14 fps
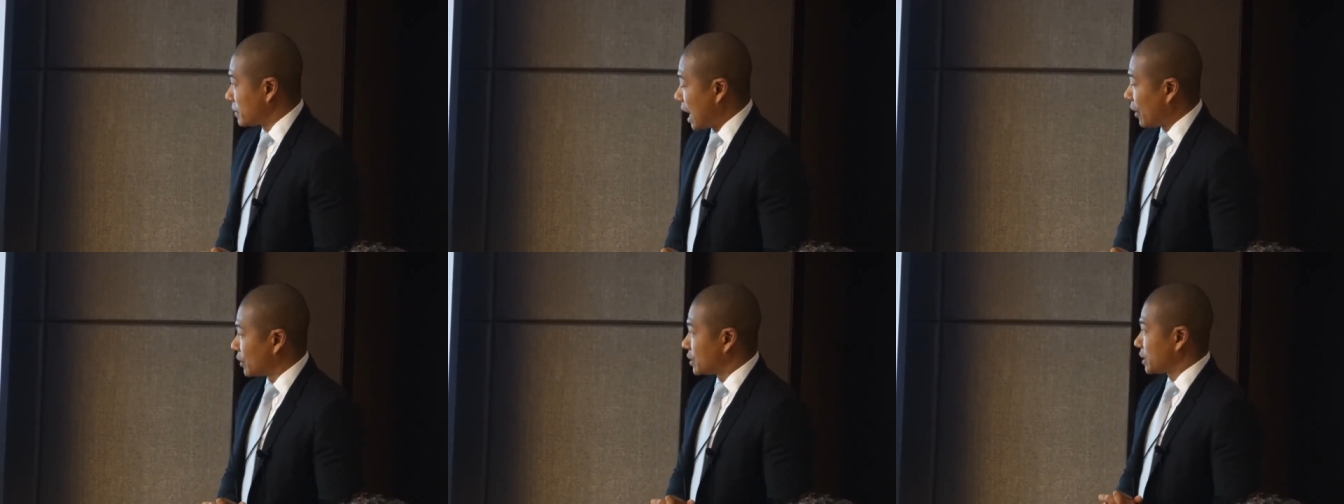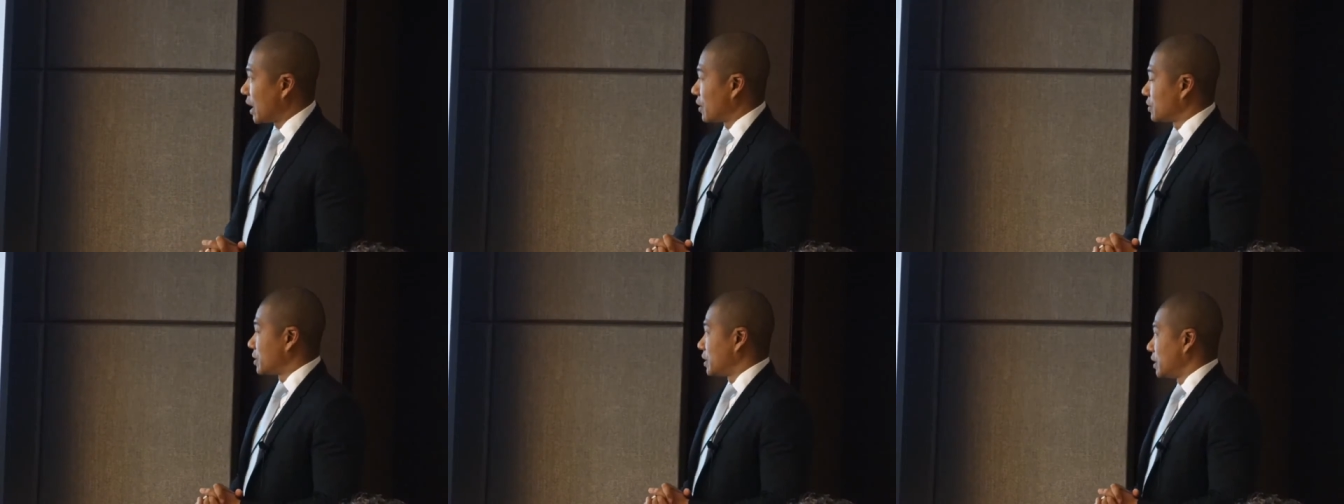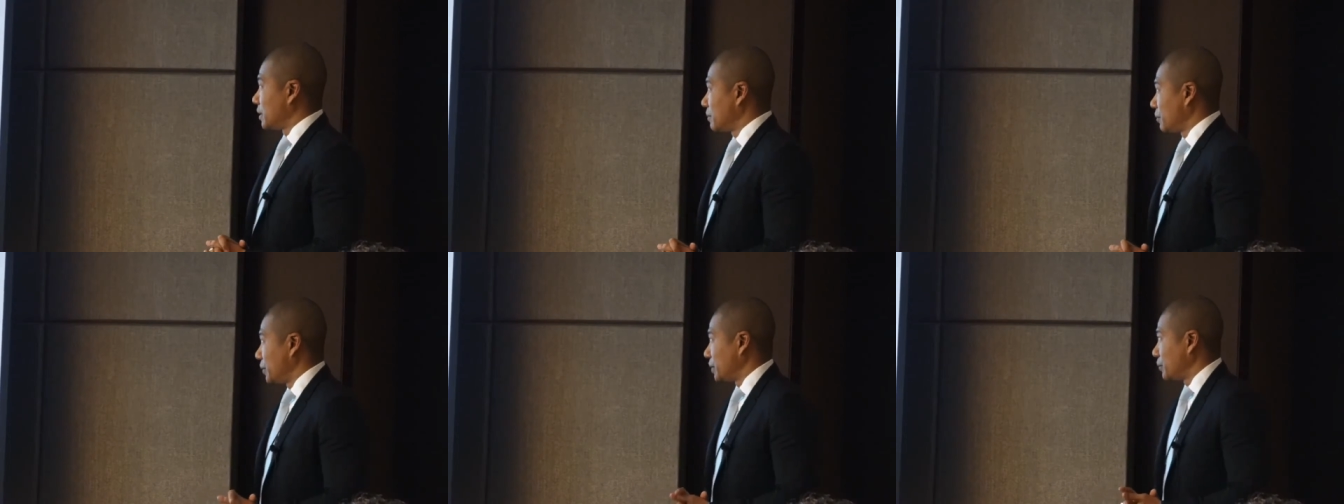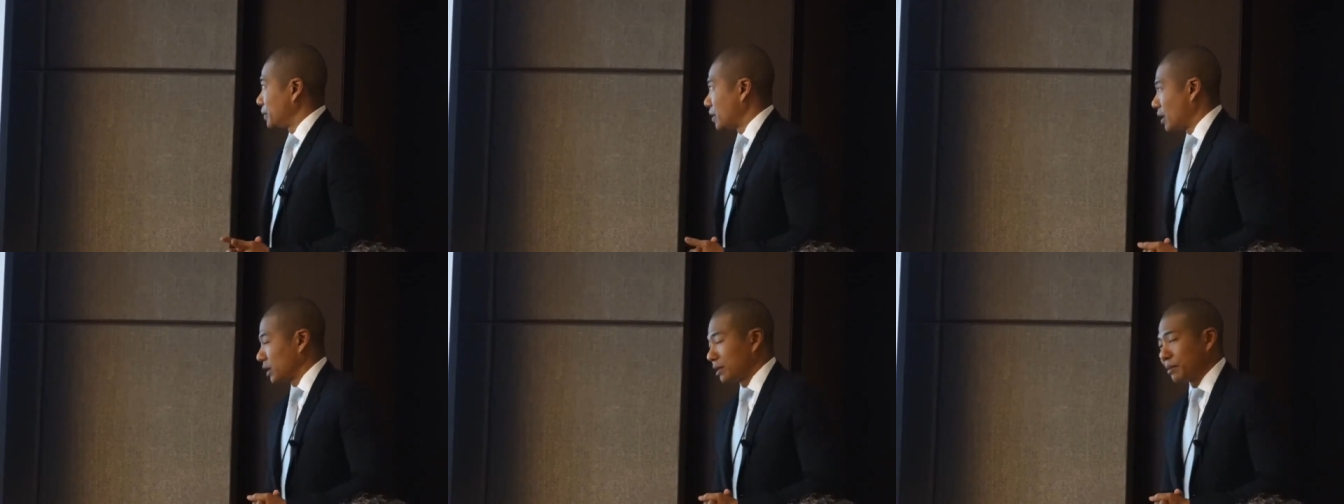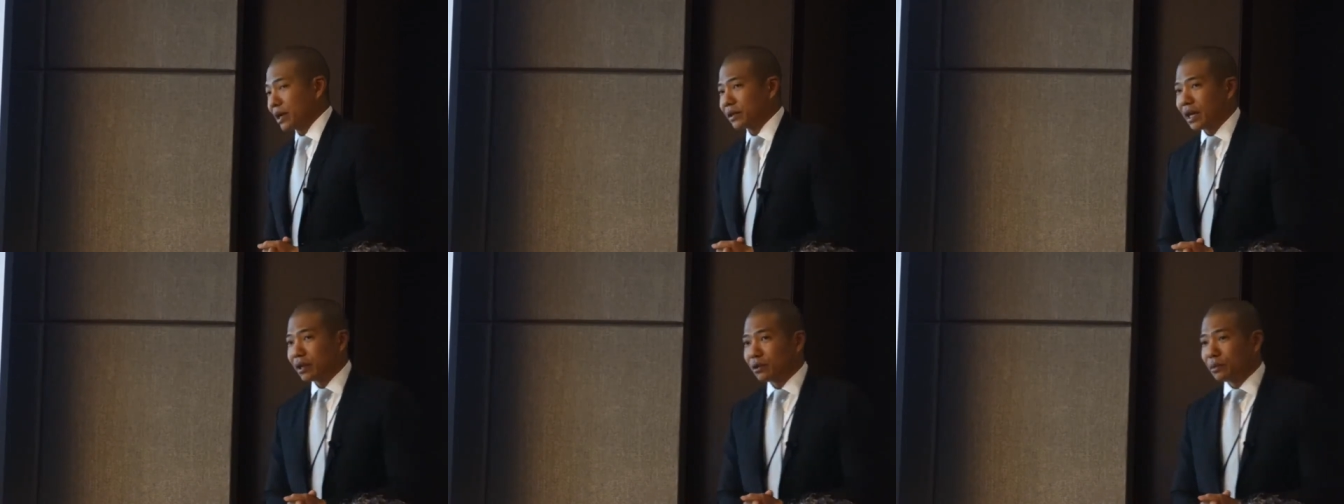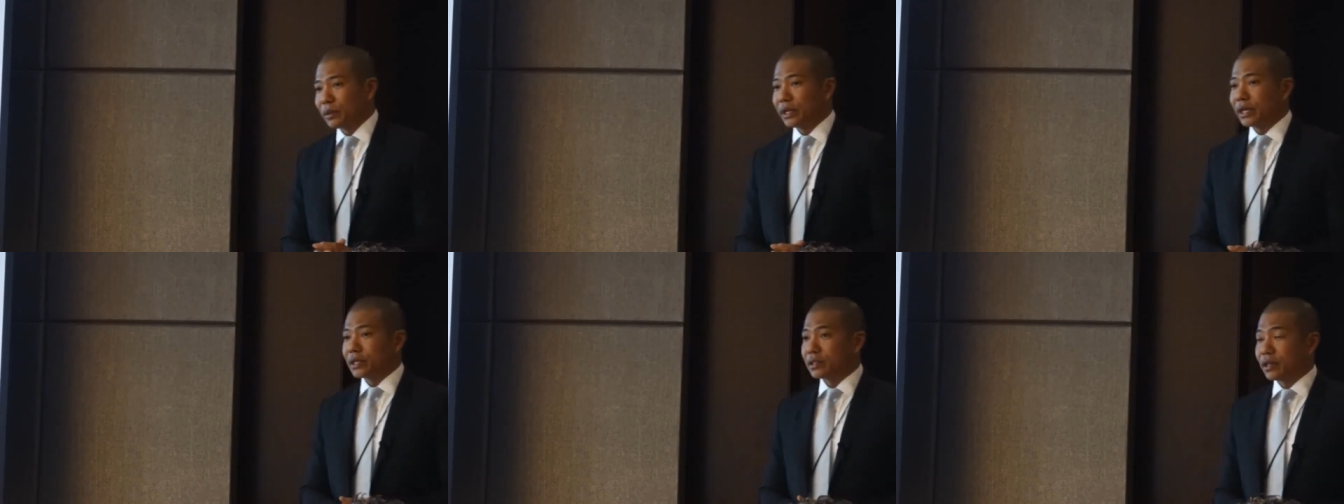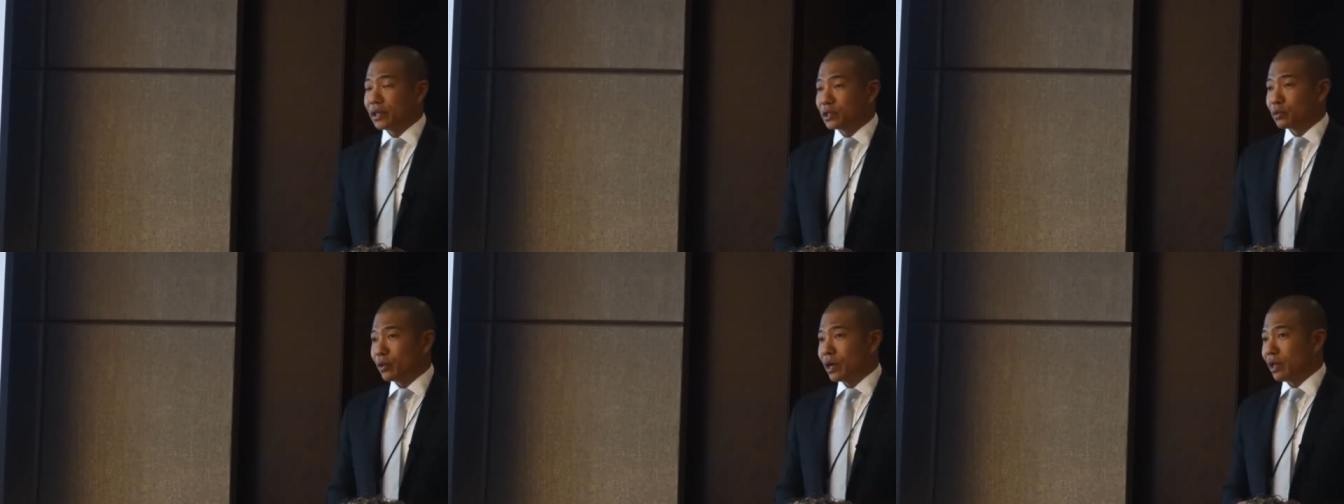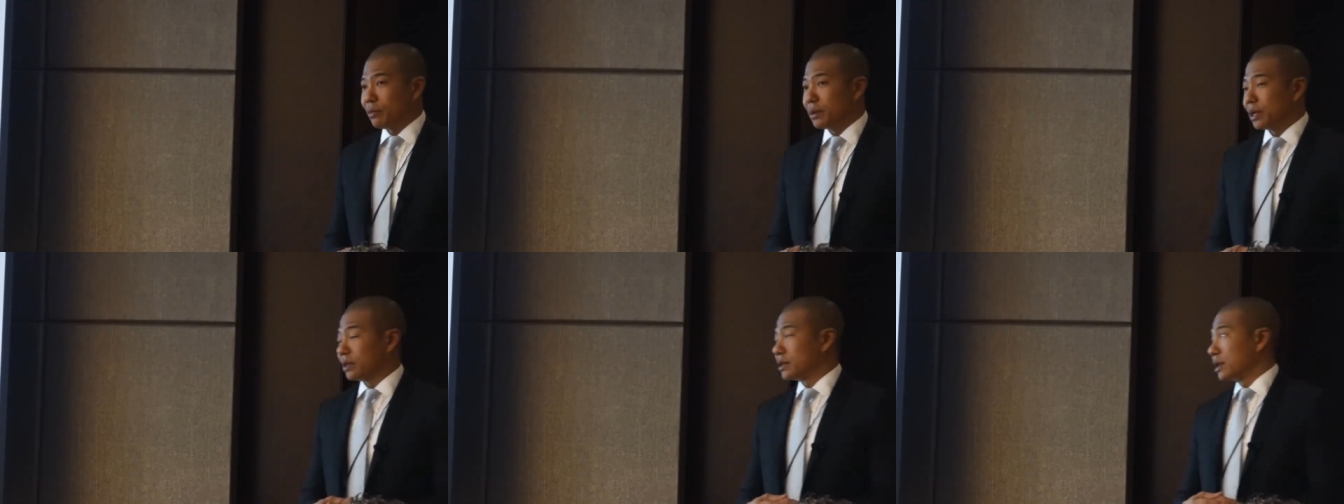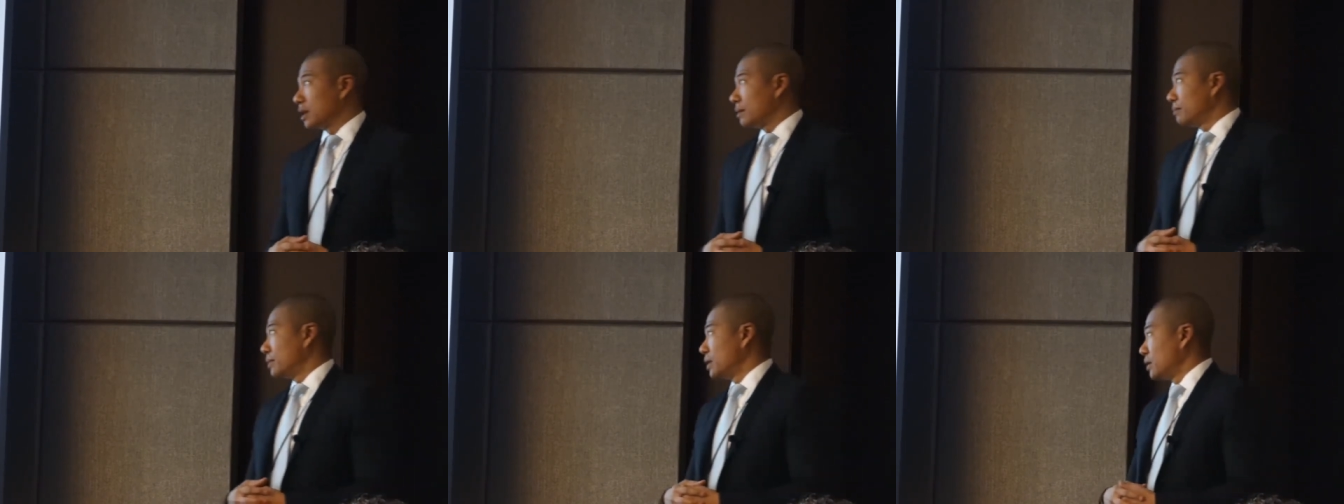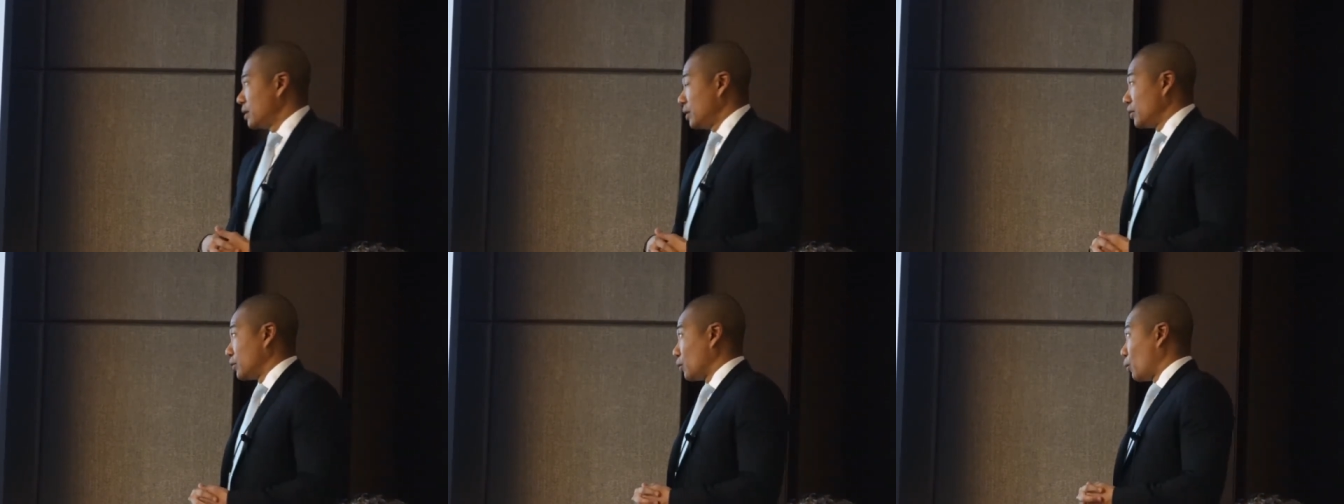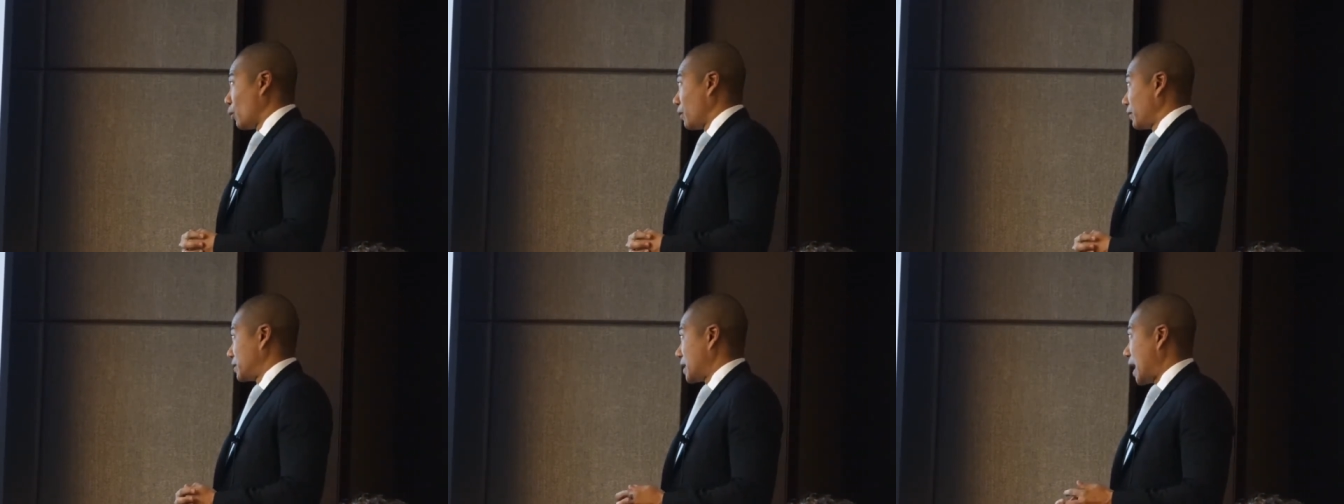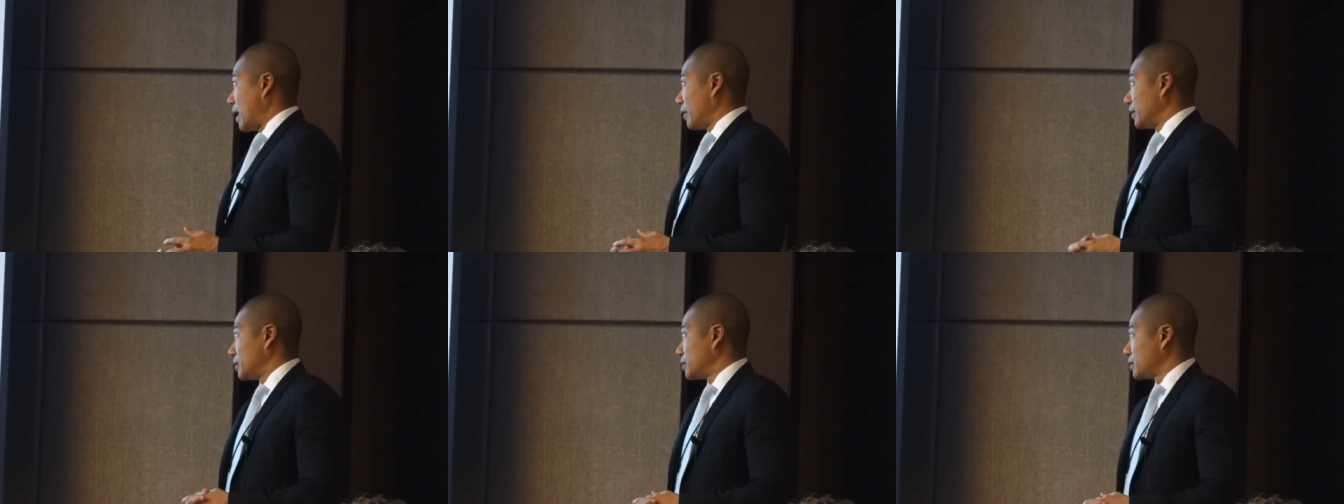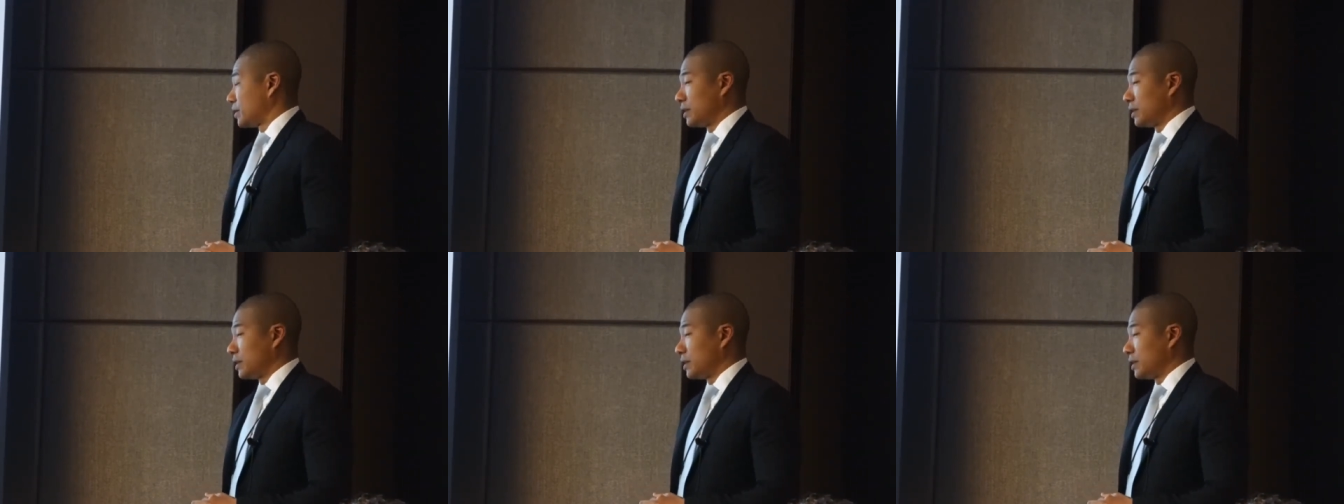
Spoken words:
Talent scarcity, we talked about that a little bit yesterday as well, but the war for talent,